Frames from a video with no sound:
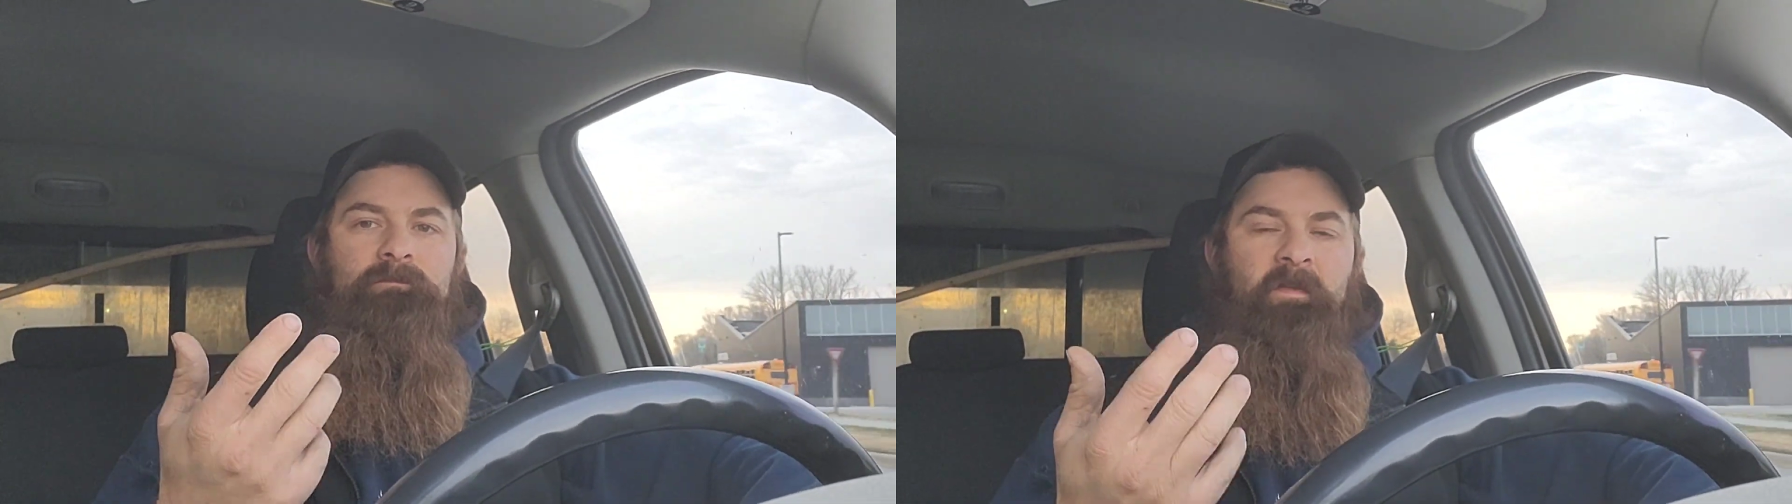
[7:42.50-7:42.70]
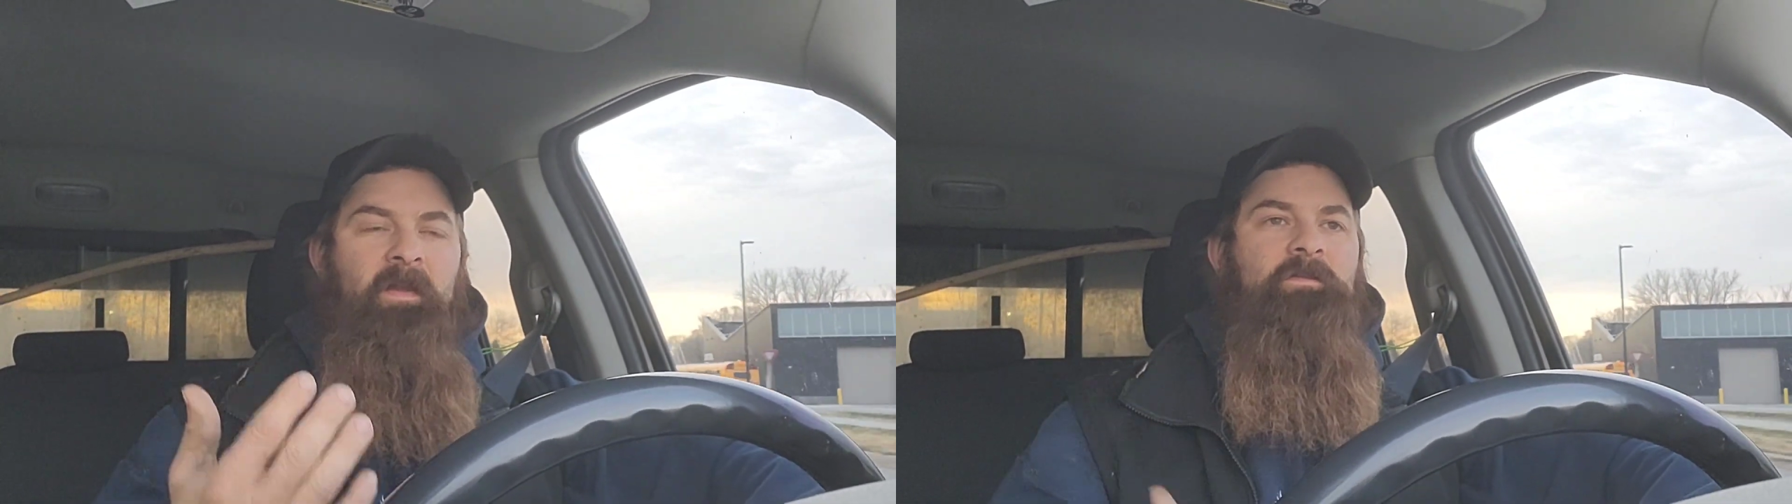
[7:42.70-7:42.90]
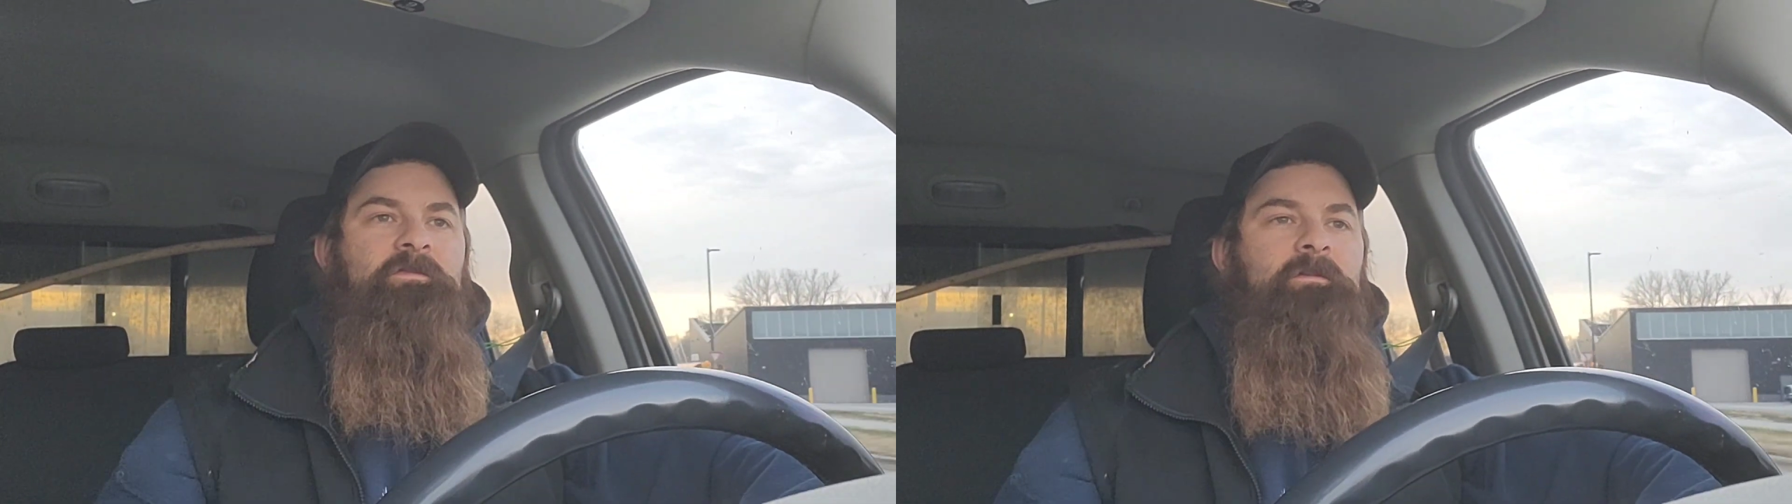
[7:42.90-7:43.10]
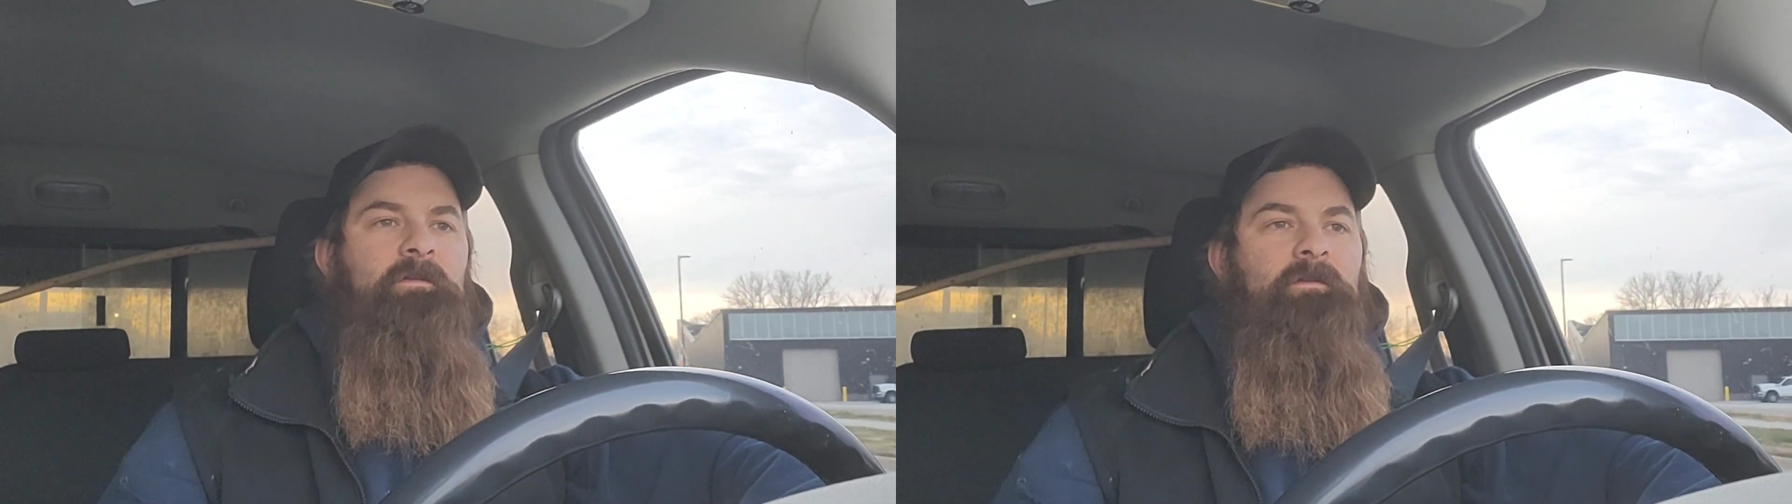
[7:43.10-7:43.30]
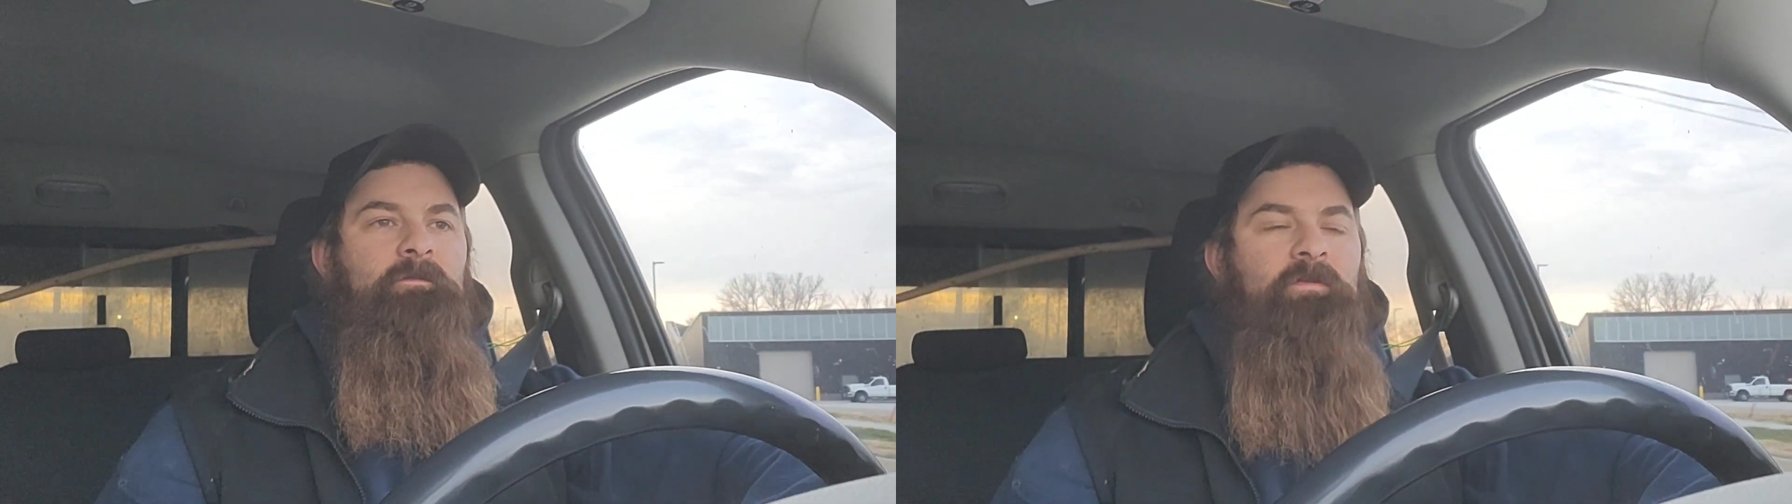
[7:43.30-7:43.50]
tension
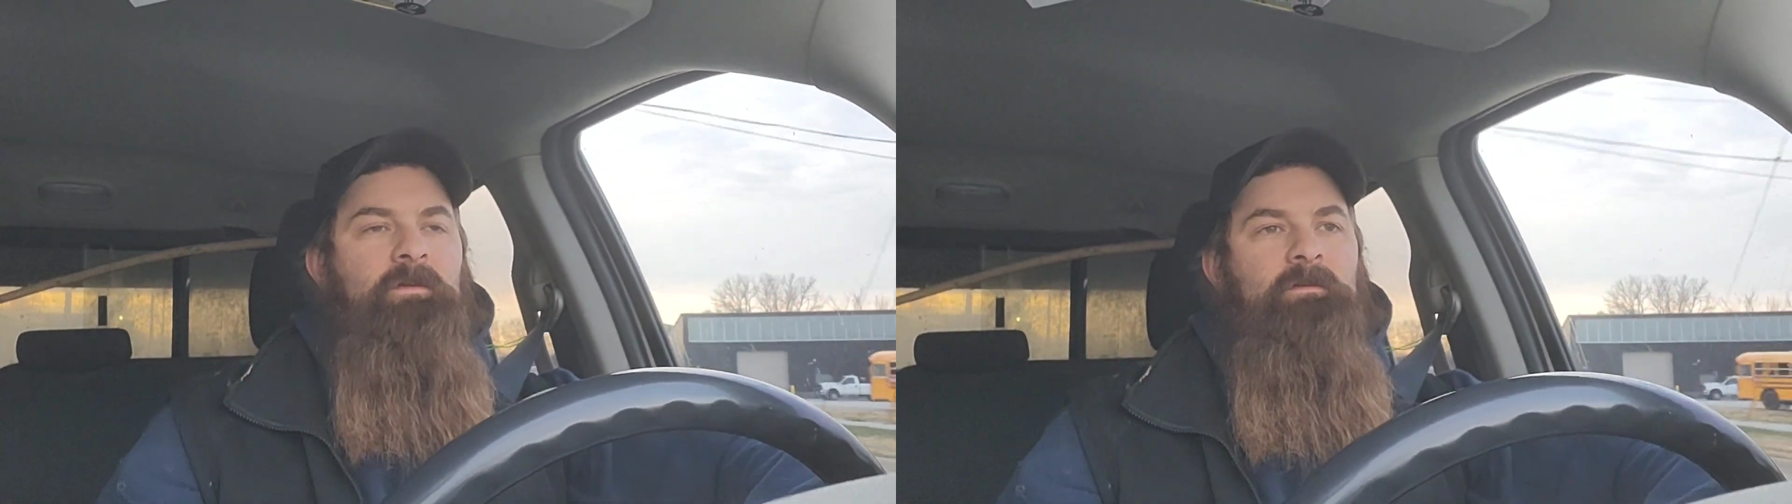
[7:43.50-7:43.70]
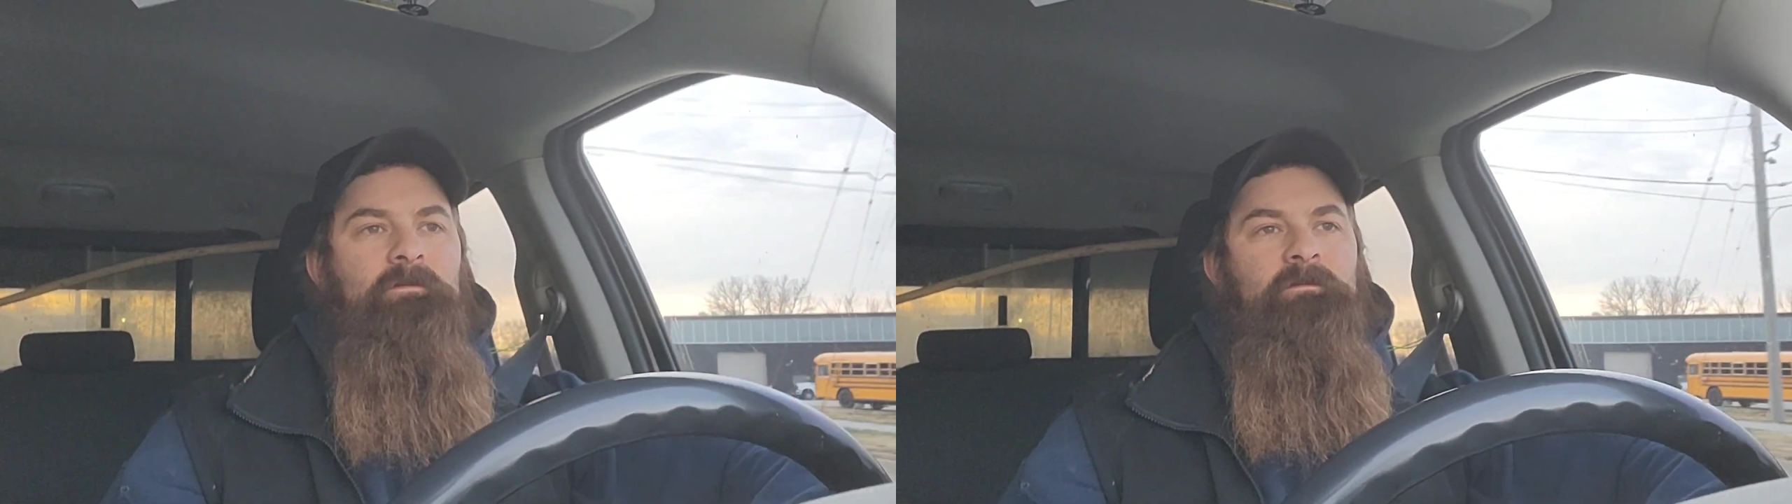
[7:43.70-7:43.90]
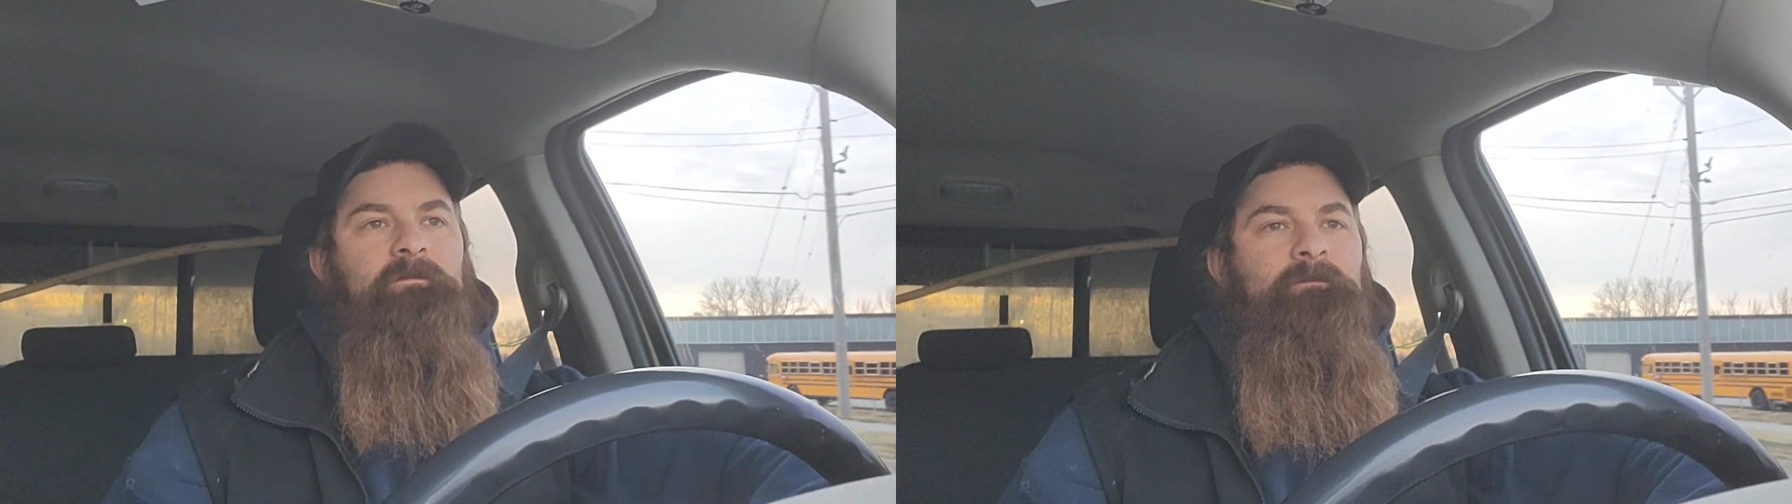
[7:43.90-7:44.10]
on them triggers,